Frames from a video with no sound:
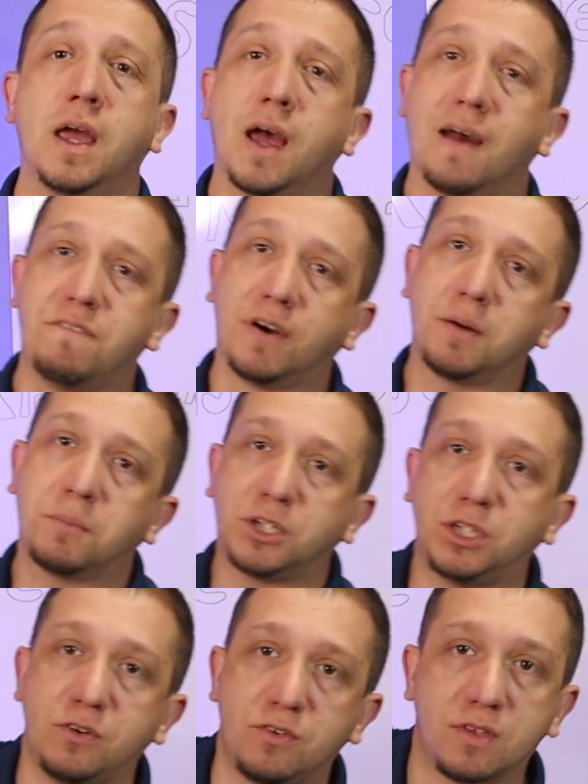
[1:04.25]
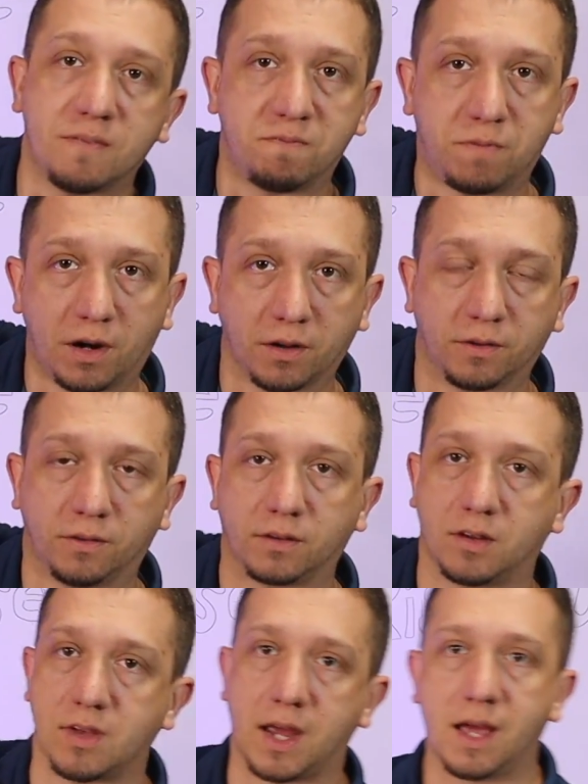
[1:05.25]
I very much used the vertical
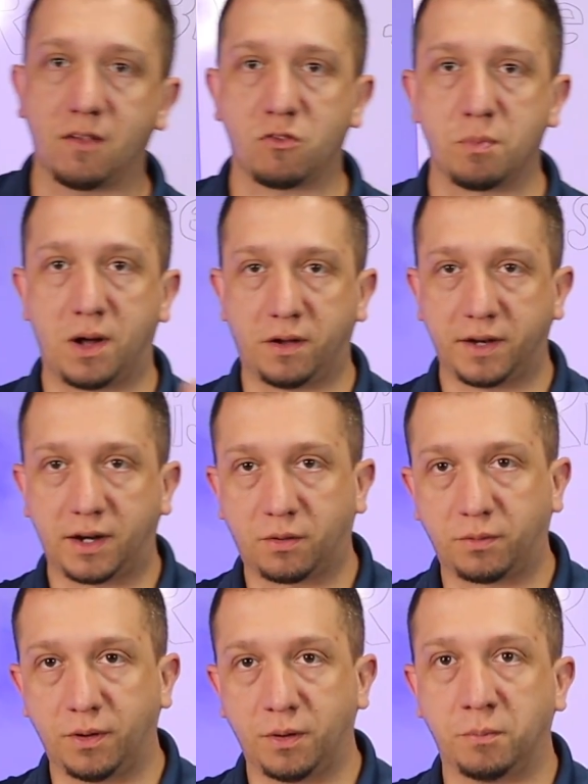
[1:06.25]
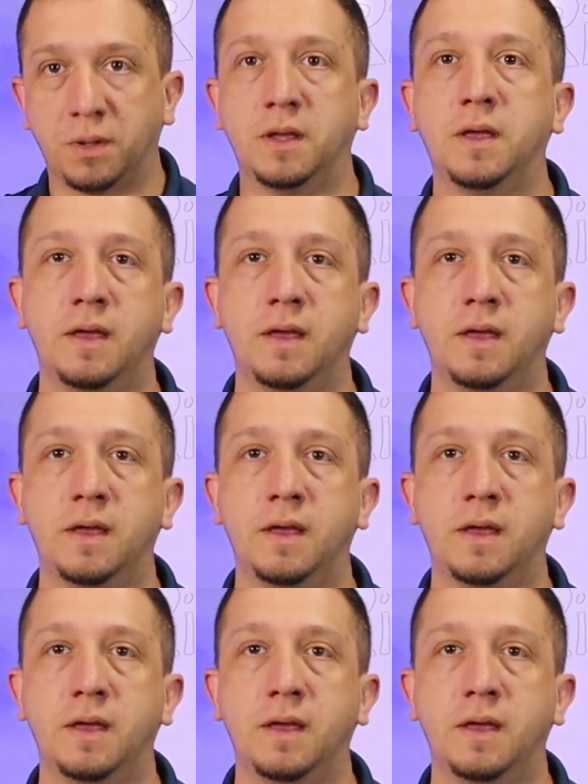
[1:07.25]
because I had small narrow room,